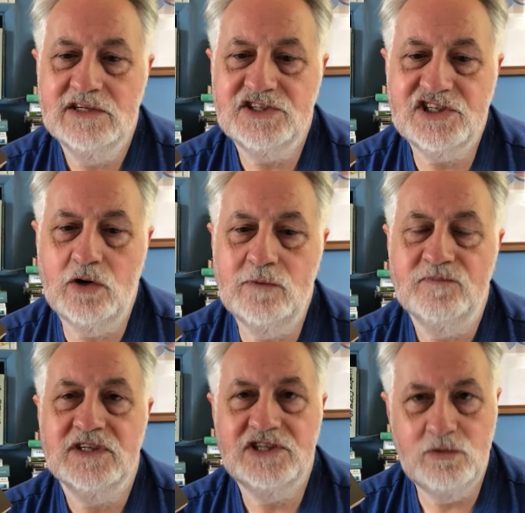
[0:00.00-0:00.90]
So
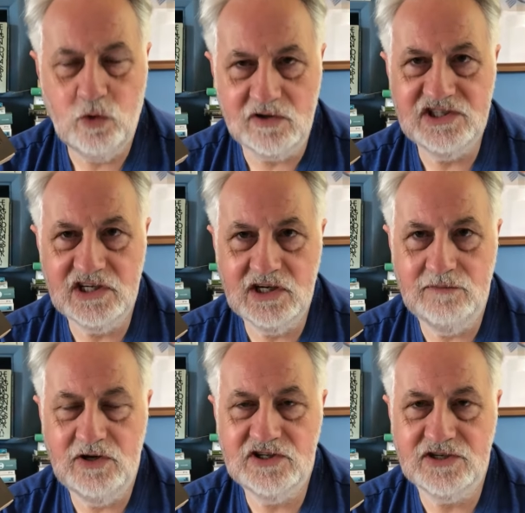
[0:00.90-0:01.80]
she wasn't a
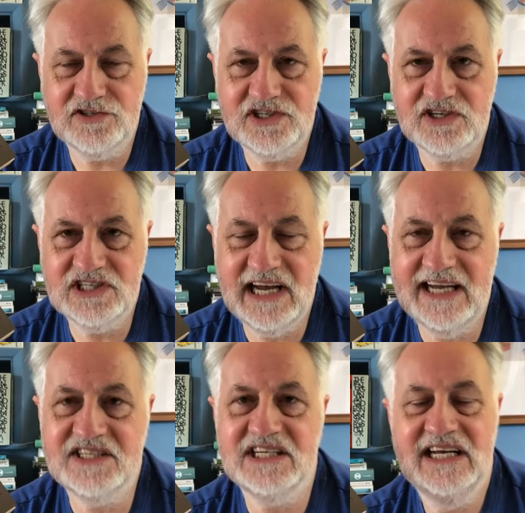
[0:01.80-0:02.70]
commercial
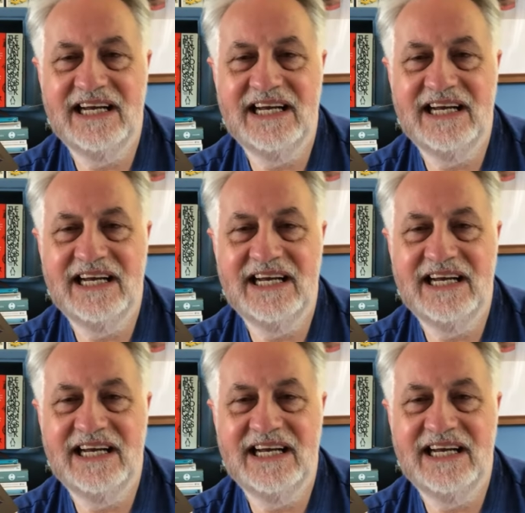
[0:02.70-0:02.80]
success